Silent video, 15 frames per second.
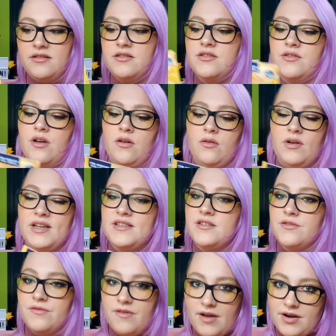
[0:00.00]
so it's
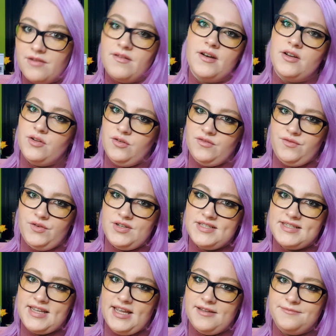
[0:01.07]
very good for the
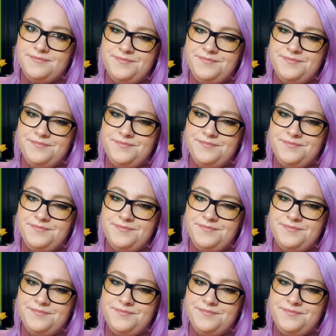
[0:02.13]
skin.